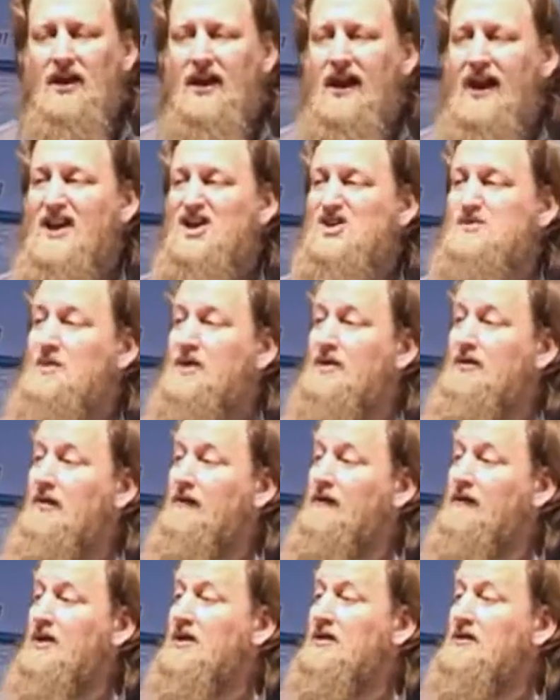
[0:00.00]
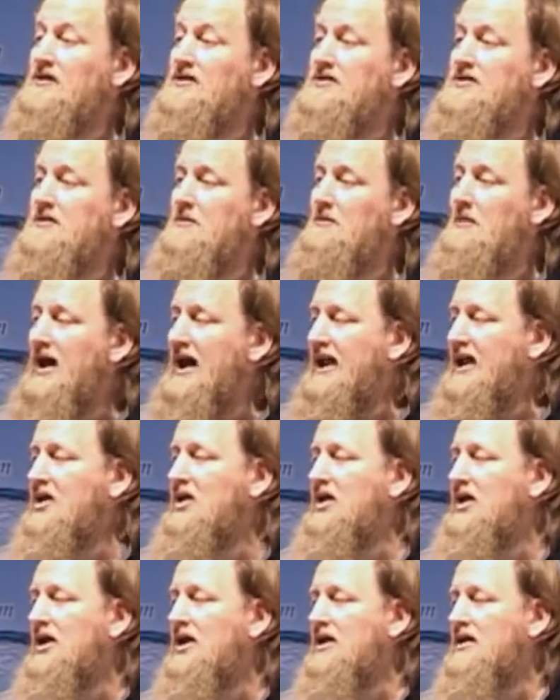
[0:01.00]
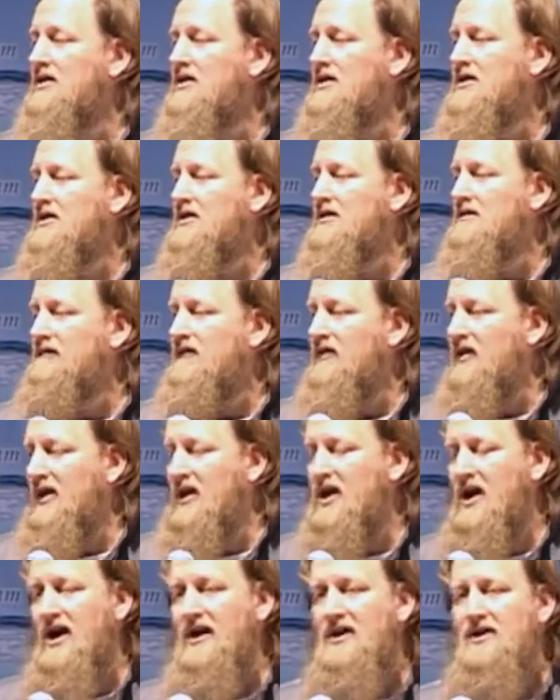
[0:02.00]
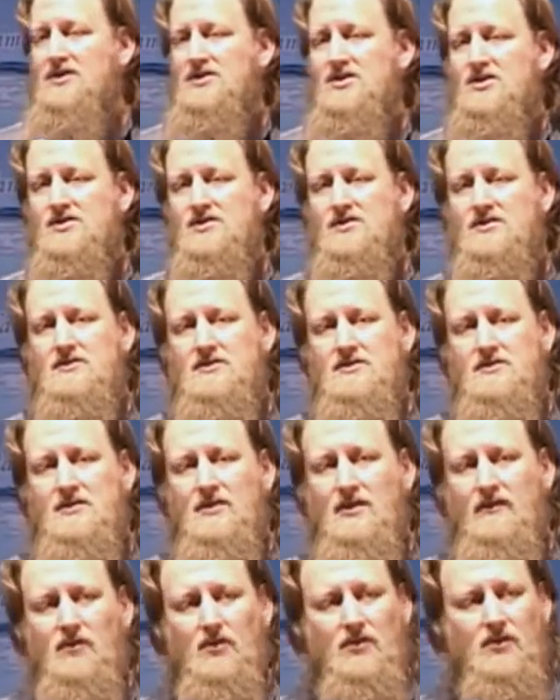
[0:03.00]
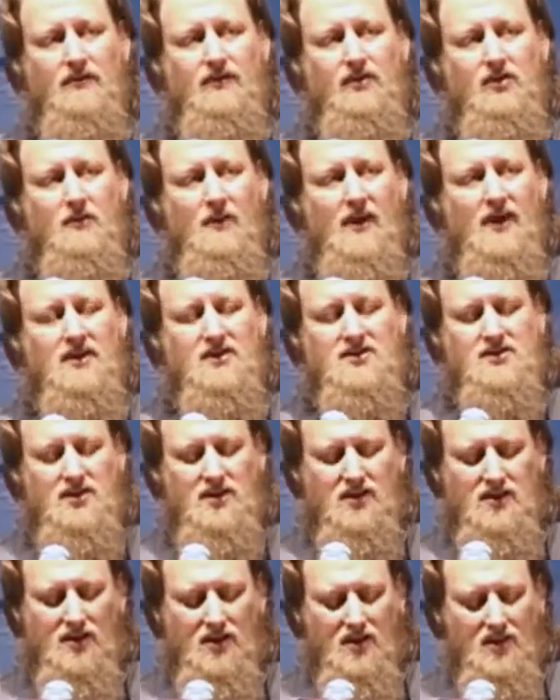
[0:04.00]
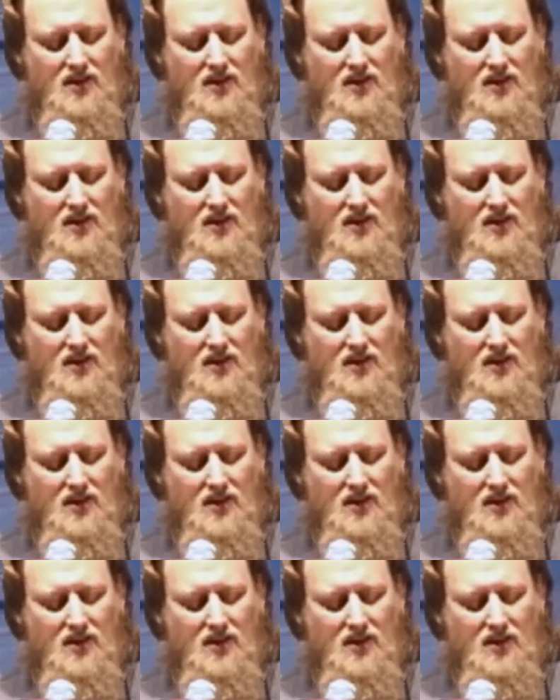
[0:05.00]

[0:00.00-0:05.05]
that has been revealed by God for the guidance of all of humanity.